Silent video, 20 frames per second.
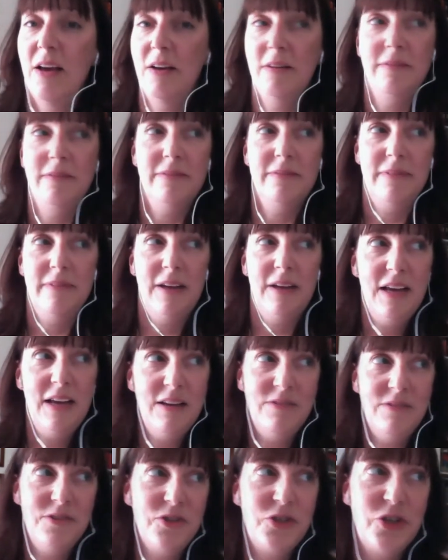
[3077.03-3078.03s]
I haven't
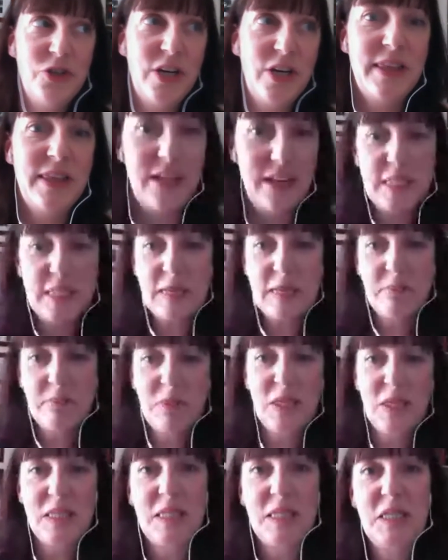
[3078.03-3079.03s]
tried that. As I
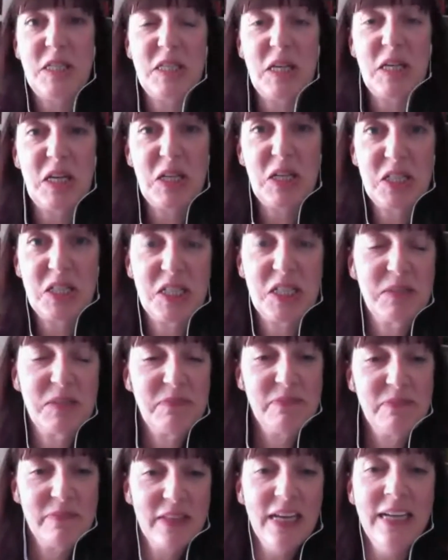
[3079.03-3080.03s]
said, mine's a disaster.
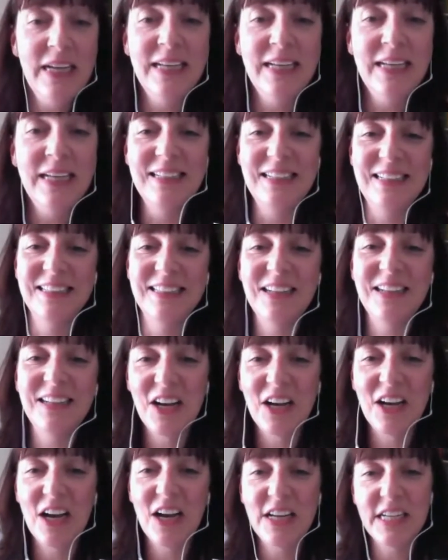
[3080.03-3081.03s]

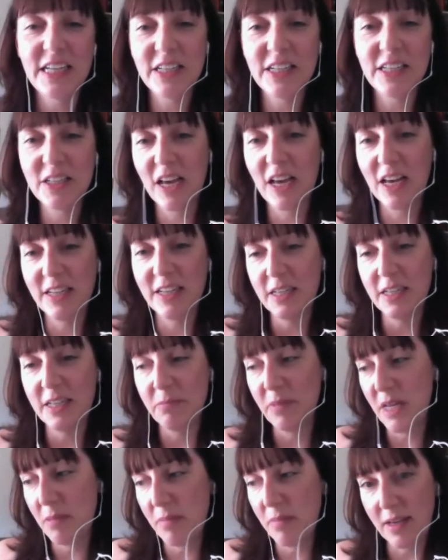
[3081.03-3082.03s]
I need a
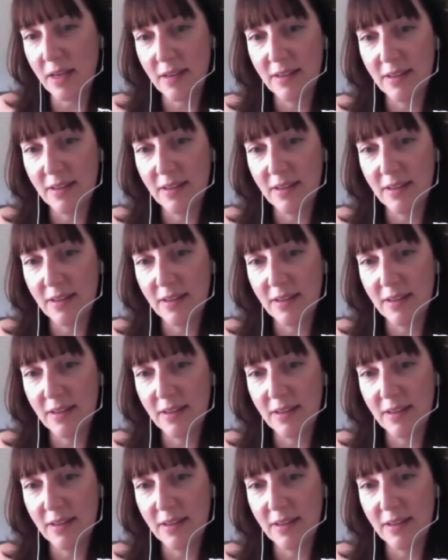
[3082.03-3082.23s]
mini-me.